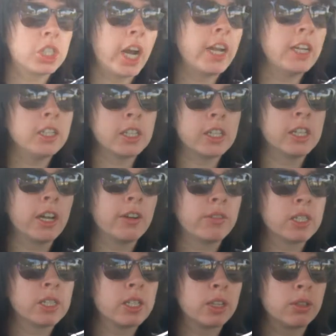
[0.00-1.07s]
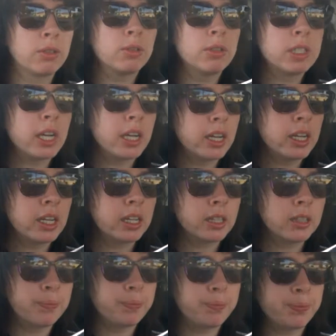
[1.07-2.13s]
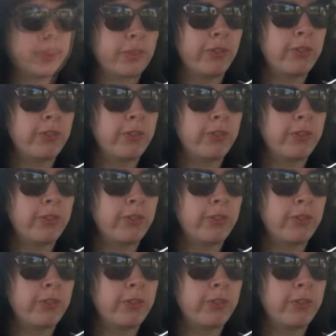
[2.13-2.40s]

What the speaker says: changing every single day. It